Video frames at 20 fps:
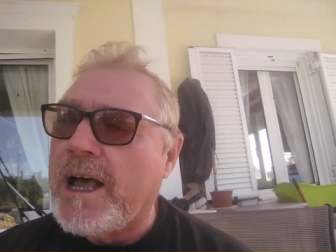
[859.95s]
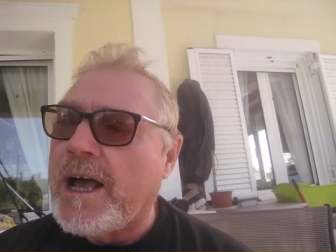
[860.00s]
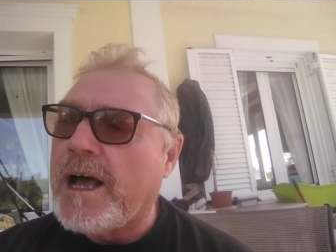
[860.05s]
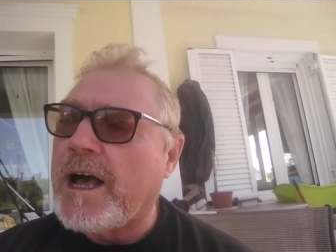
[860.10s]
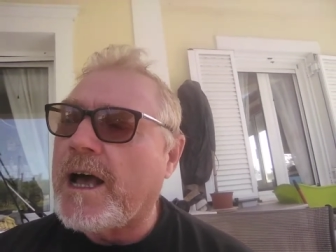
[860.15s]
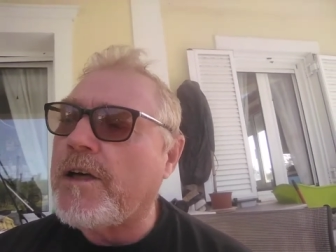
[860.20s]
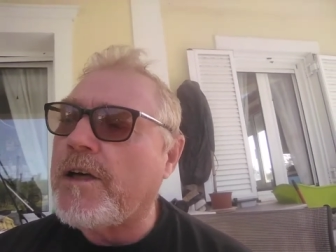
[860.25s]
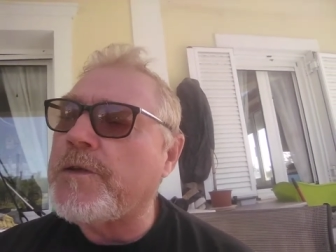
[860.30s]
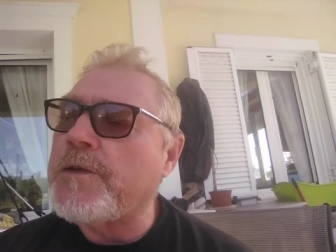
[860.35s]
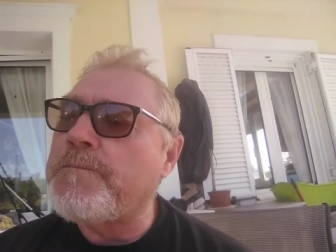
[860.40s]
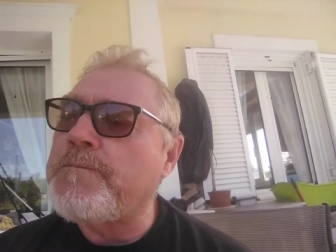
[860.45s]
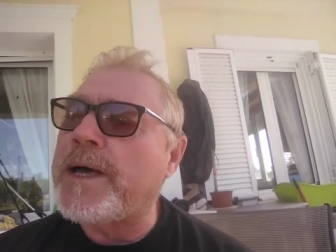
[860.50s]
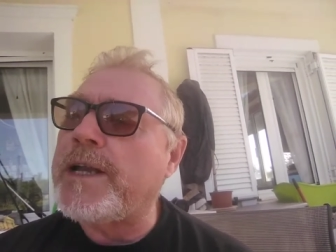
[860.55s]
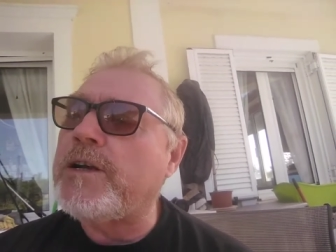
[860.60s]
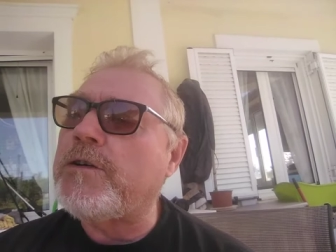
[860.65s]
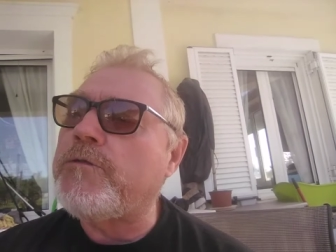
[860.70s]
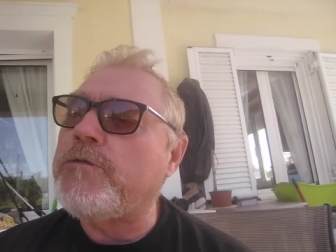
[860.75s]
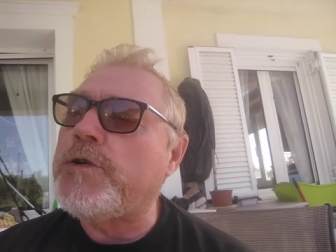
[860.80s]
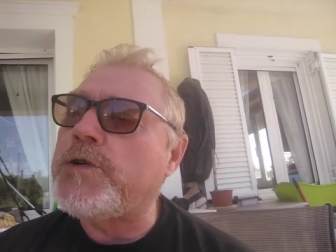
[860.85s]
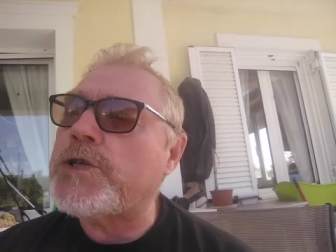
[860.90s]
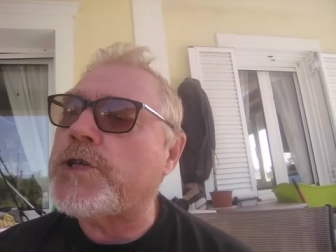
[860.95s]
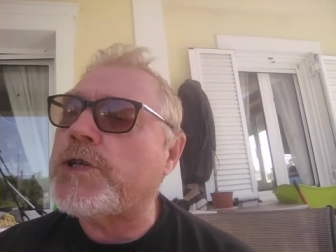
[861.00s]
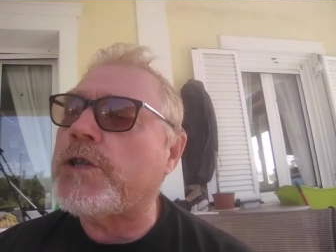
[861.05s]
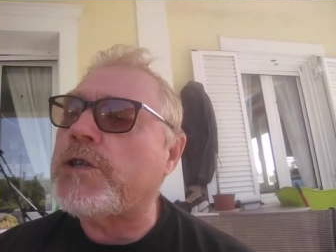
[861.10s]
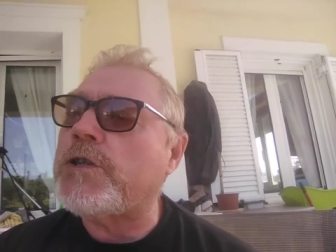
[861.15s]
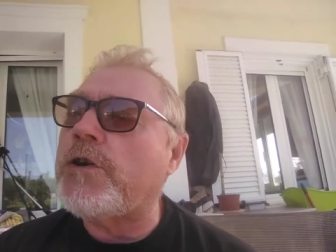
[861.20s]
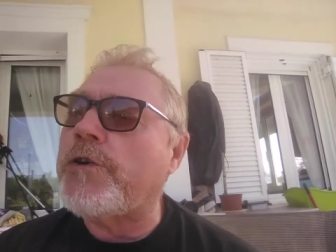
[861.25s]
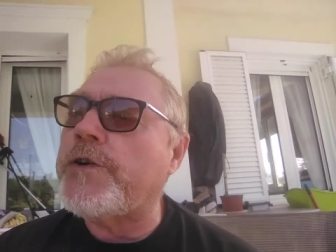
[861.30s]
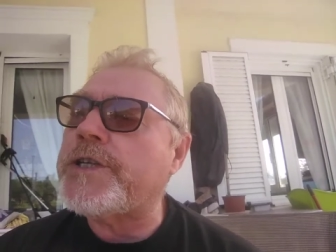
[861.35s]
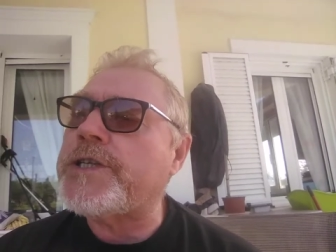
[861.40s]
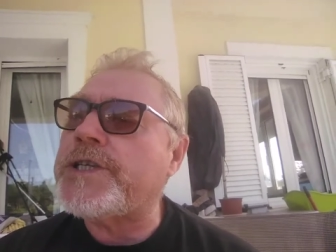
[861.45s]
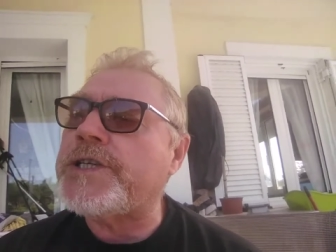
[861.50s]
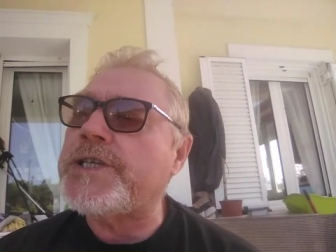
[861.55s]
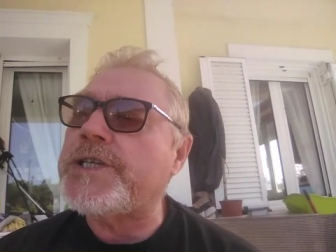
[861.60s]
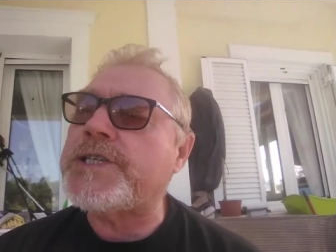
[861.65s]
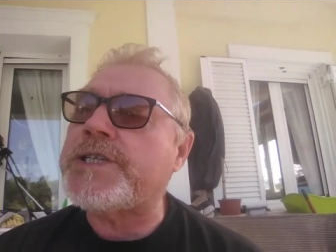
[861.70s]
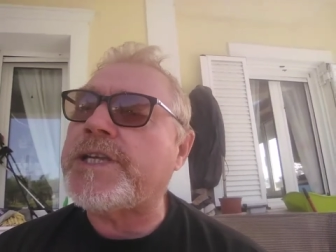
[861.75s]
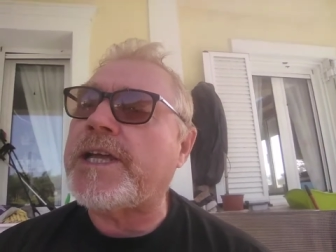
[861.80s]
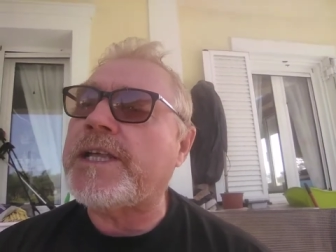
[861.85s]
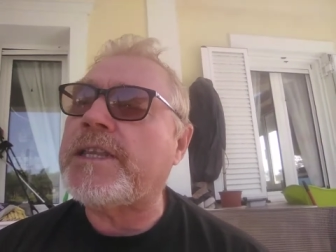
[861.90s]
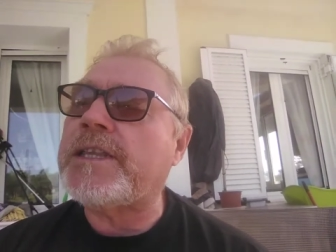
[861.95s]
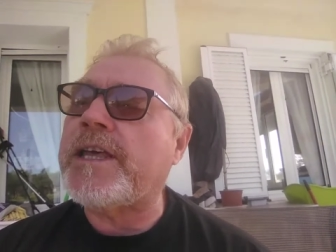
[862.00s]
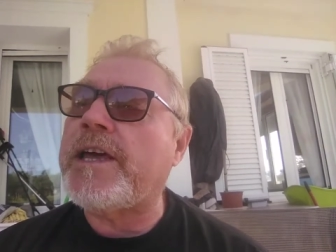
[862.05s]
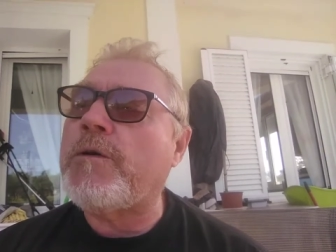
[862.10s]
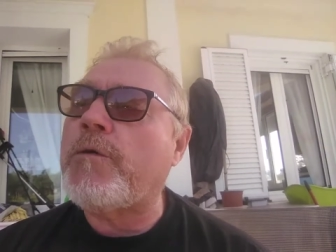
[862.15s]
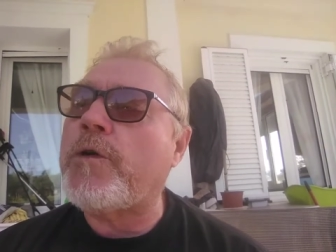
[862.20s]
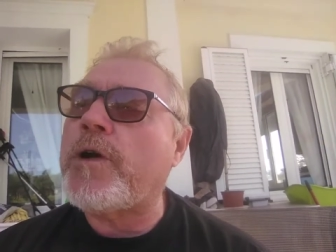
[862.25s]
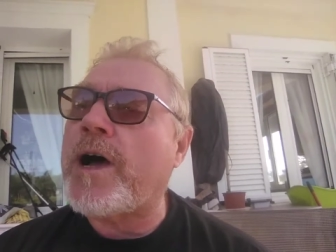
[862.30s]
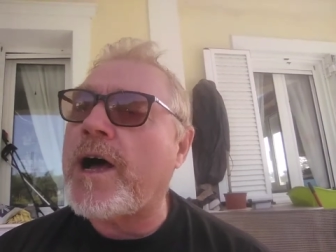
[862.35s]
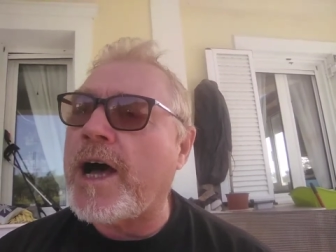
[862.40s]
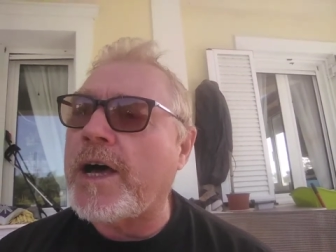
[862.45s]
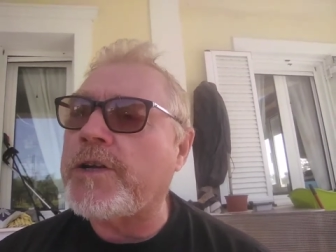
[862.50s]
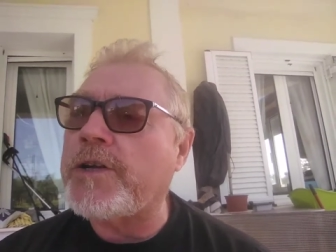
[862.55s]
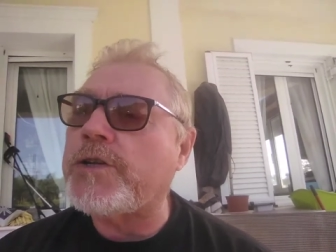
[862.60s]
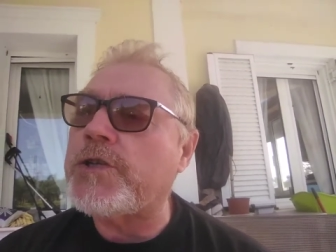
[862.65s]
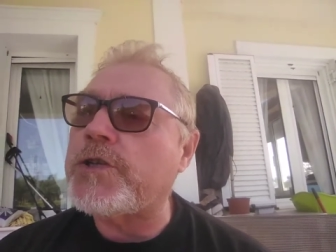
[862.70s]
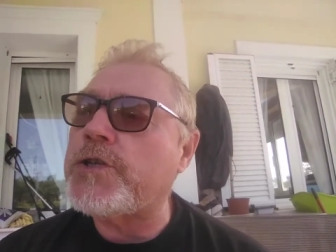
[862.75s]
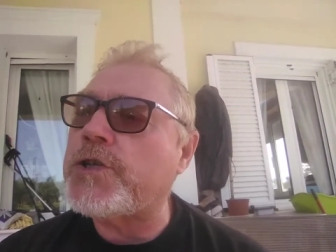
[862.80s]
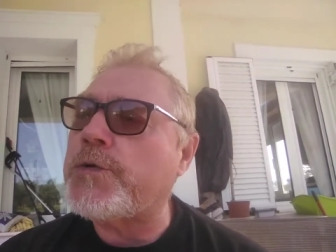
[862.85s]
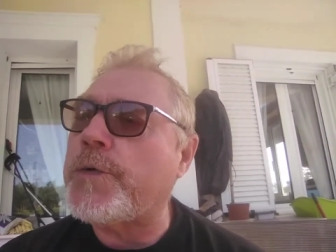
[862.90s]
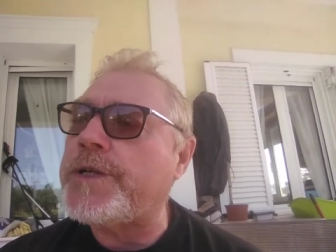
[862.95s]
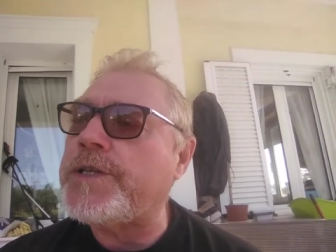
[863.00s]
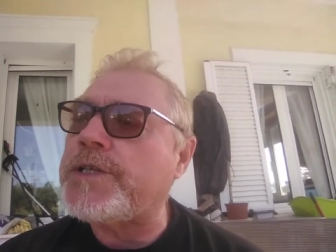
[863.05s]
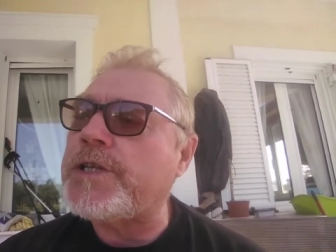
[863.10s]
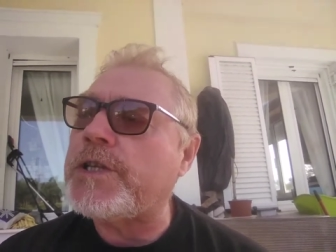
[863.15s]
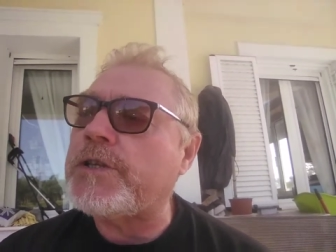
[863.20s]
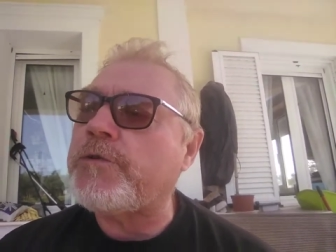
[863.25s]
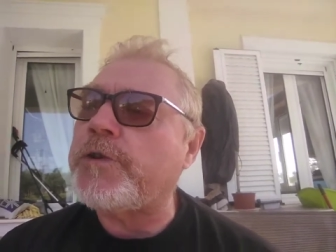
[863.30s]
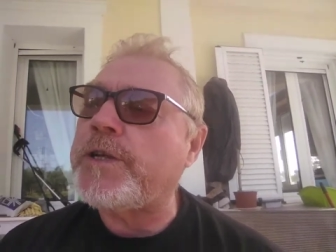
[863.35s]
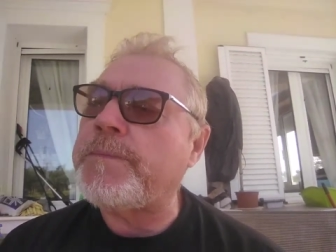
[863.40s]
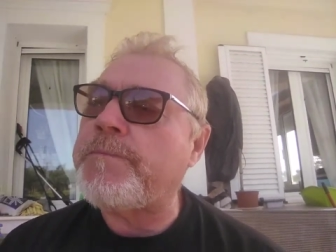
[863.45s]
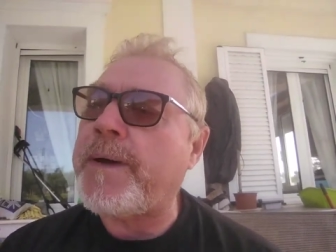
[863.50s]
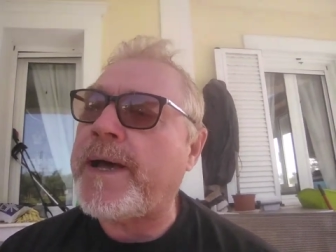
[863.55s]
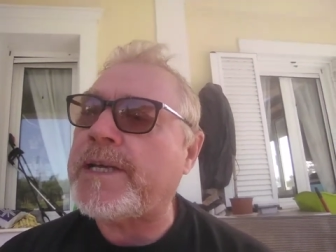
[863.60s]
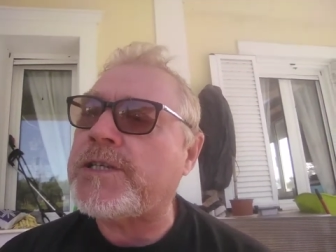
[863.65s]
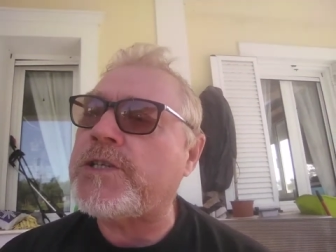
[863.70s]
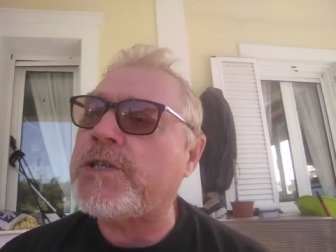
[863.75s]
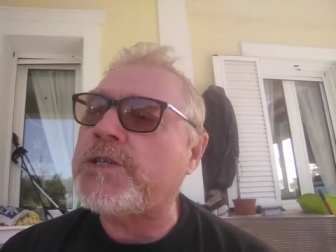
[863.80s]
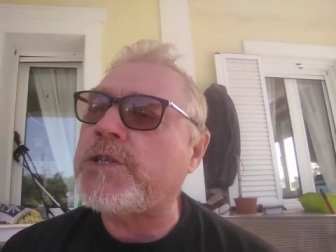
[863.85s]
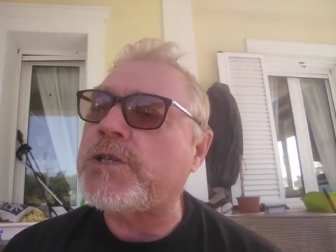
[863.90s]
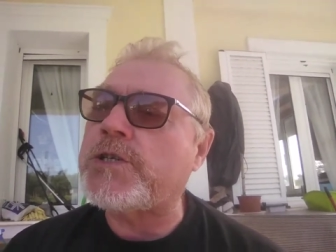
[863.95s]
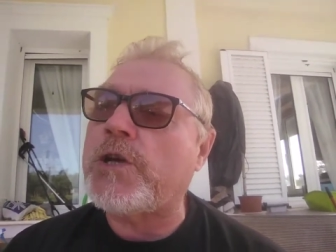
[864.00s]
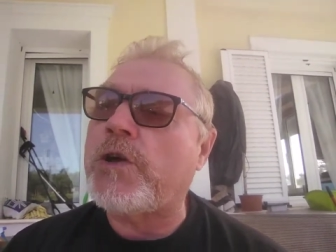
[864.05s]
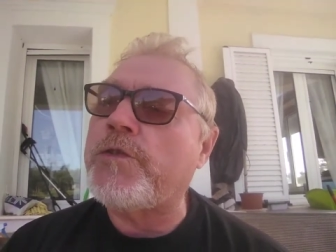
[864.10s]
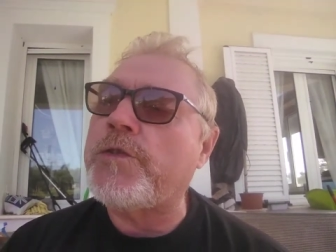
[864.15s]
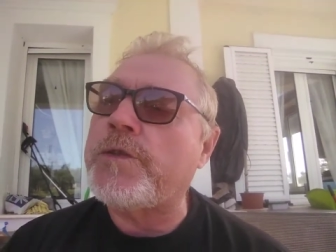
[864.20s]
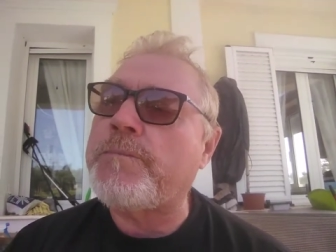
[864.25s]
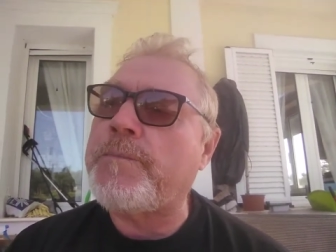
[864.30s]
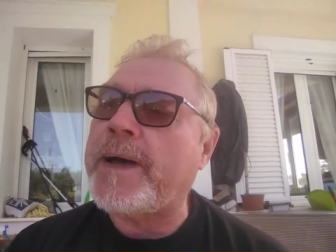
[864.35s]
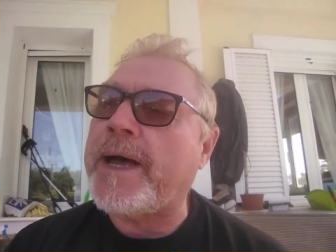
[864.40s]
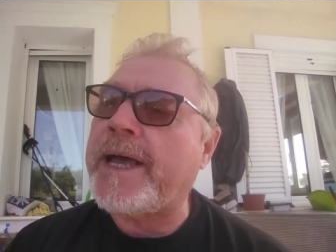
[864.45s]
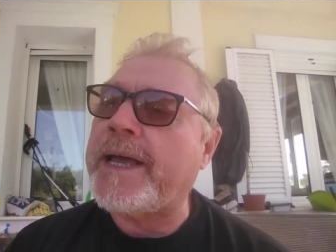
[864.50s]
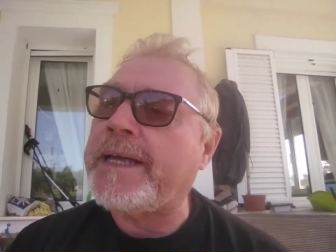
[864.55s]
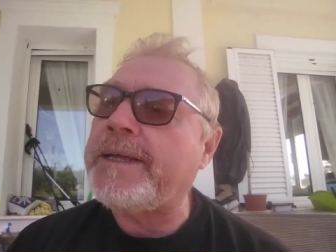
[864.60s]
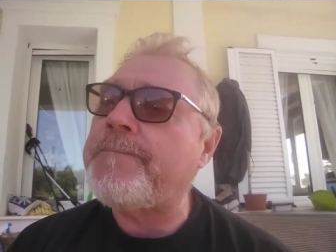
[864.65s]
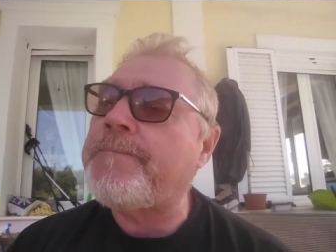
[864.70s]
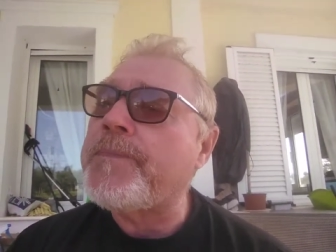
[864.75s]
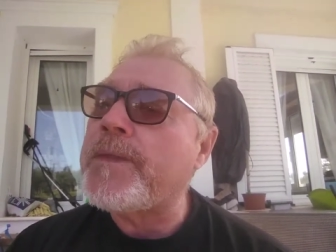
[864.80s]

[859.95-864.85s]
The Belarus authorities said there were 123 passengers on the plane,